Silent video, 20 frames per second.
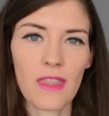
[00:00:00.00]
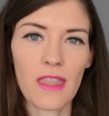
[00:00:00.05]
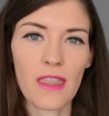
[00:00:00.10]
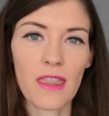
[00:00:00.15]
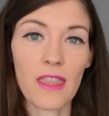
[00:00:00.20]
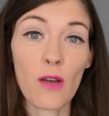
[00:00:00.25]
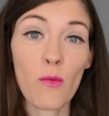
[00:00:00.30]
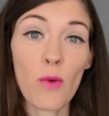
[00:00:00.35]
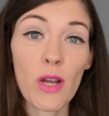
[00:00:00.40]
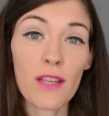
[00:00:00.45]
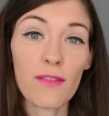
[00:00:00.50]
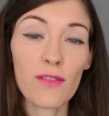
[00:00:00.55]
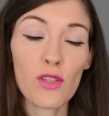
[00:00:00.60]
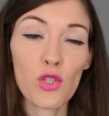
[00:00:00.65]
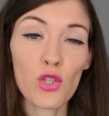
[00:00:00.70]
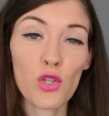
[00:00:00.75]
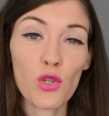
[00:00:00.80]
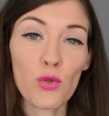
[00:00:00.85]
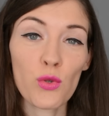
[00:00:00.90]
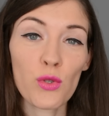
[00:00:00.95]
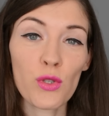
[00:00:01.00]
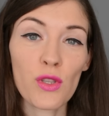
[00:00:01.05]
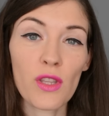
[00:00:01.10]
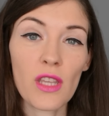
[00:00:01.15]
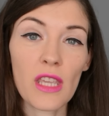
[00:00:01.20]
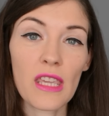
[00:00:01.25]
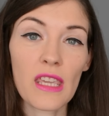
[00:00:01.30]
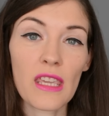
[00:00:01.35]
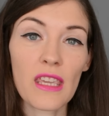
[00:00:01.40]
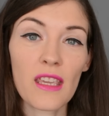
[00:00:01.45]
Now, what if you choose
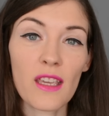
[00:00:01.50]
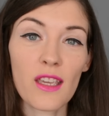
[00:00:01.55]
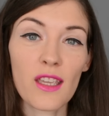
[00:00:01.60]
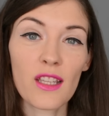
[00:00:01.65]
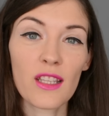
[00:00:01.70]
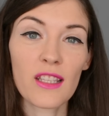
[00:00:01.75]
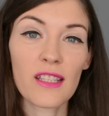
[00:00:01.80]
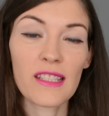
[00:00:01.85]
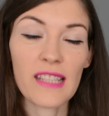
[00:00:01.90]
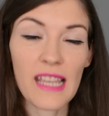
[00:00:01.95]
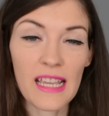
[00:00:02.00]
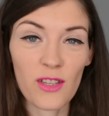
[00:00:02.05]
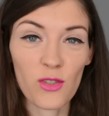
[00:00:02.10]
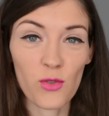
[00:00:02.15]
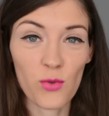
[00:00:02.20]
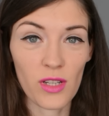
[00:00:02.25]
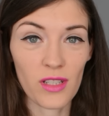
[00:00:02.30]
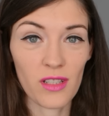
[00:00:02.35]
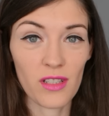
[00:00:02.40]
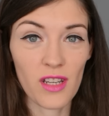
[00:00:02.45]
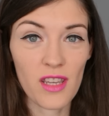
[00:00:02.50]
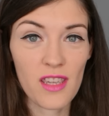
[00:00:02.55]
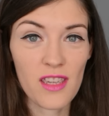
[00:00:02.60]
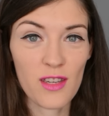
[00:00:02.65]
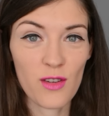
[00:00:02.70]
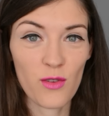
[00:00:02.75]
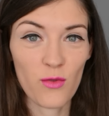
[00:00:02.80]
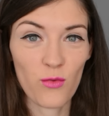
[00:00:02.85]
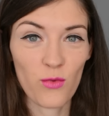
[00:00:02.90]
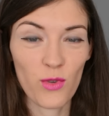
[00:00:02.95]
the second strategy,